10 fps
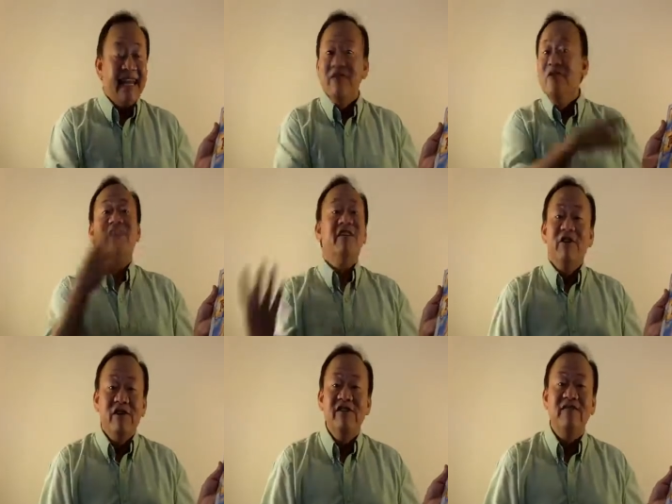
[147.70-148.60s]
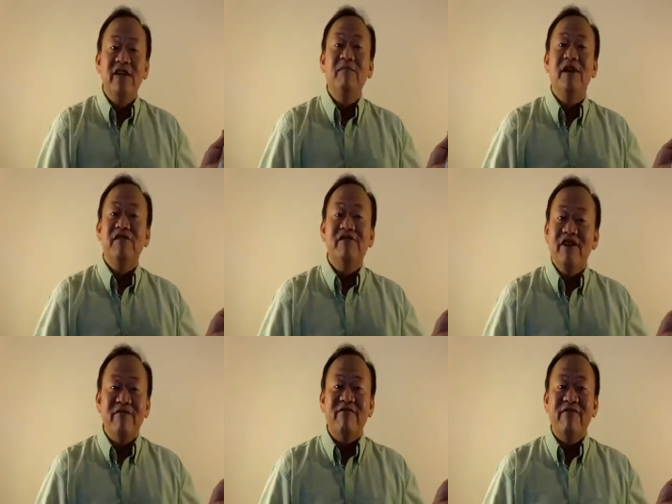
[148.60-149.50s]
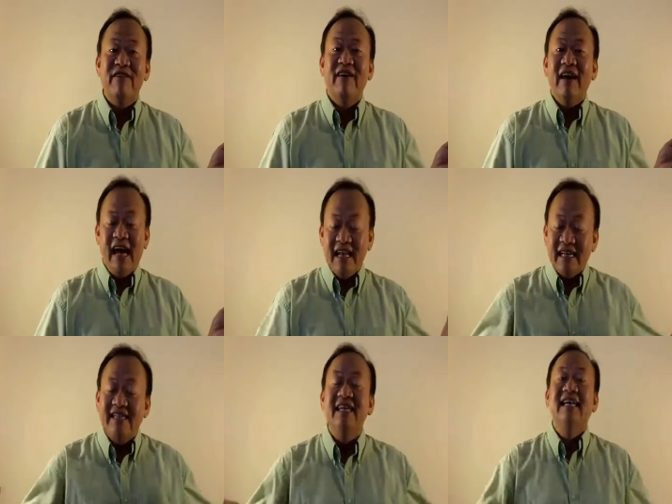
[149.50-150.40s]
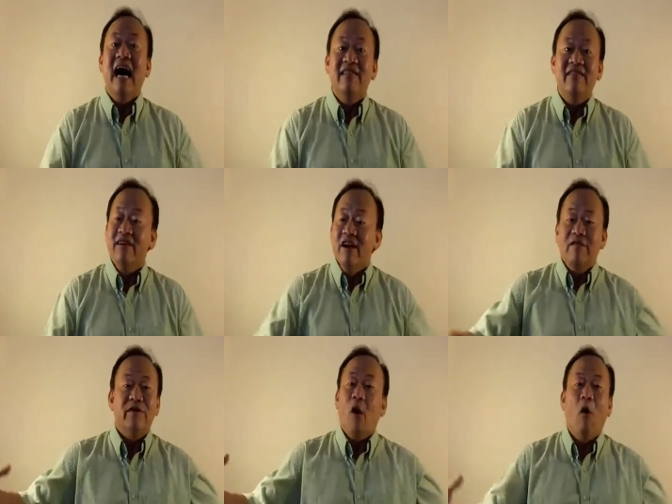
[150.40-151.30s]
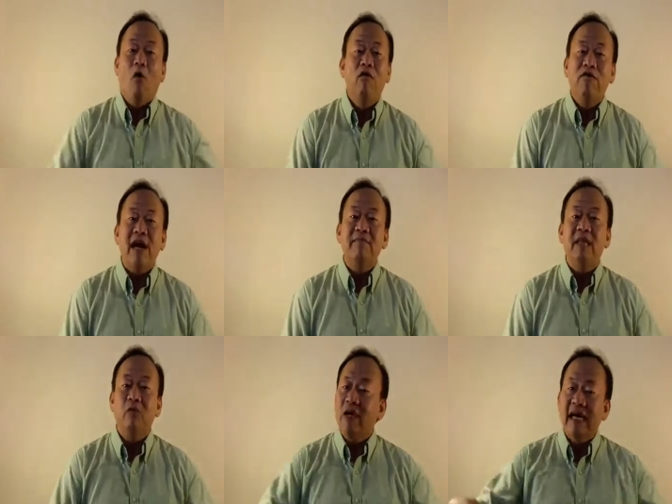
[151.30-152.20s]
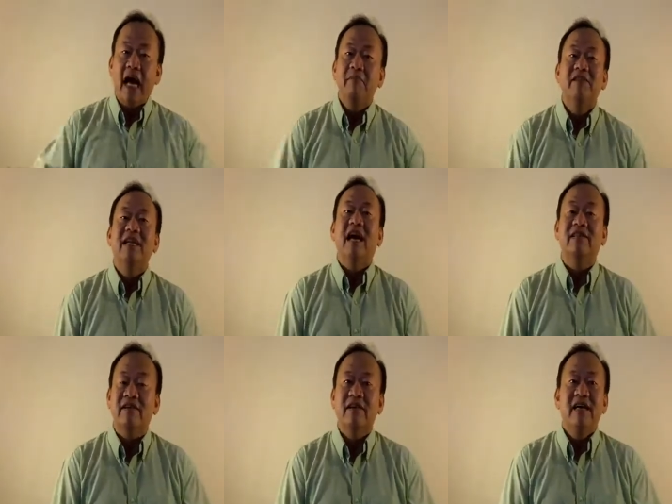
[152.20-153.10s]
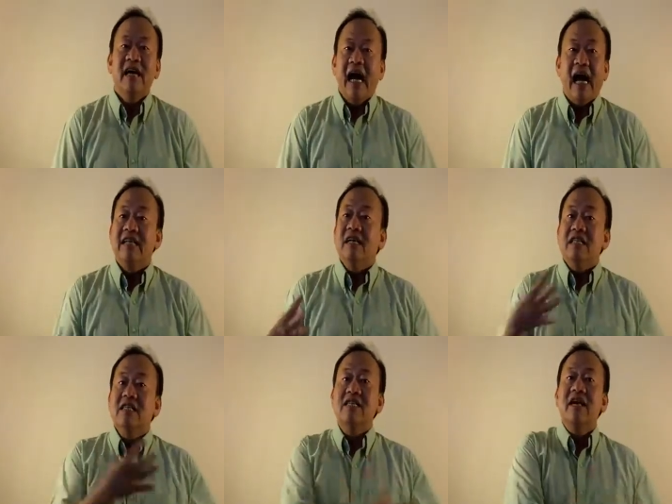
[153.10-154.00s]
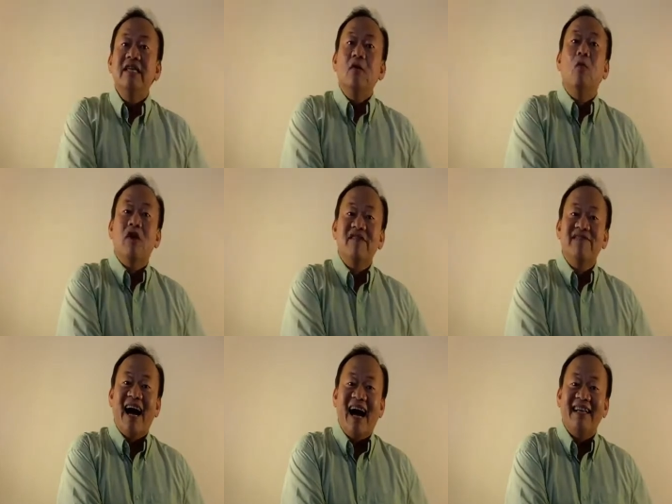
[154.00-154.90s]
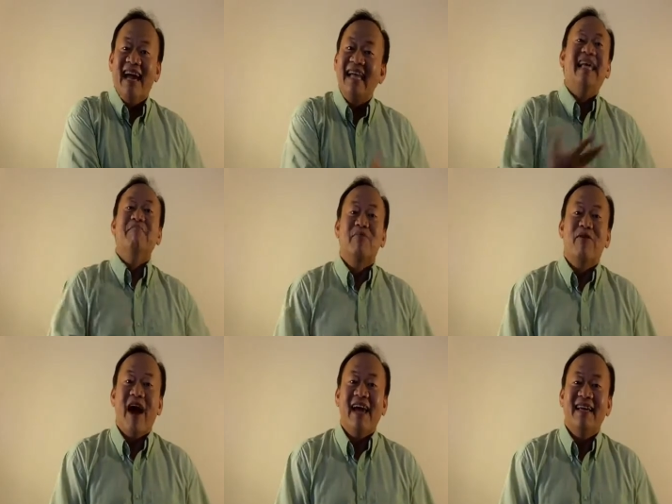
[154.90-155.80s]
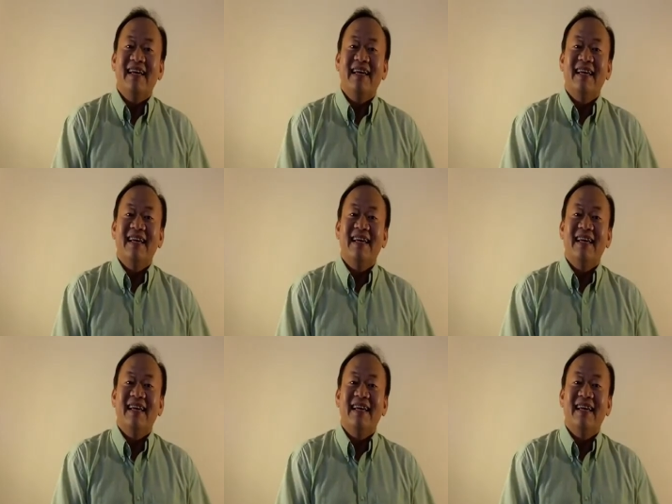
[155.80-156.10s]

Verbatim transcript: And then you can learn the Vietnamese too. And as together, for the whole family, we can come together and study the Word of God and then pray.